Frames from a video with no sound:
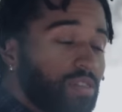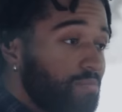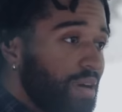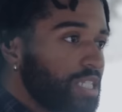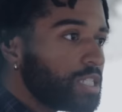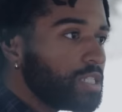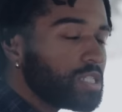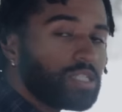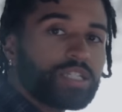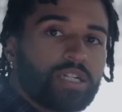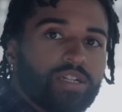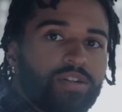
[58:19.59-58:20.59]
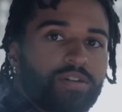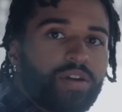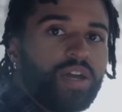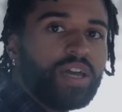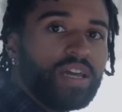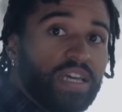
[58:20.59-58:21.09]
The message is clear.
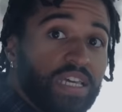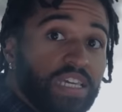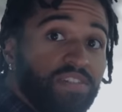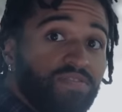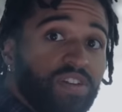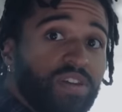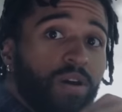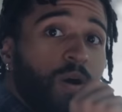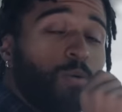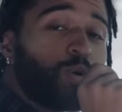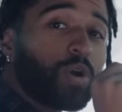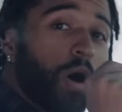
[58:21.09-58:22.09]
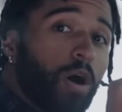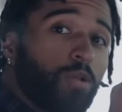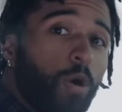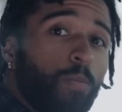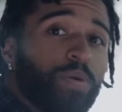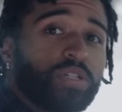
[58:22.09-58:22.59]
Even when all
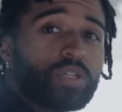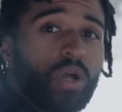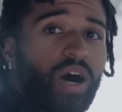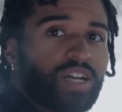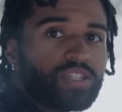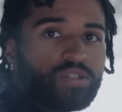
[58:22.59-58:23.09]
hope is lost,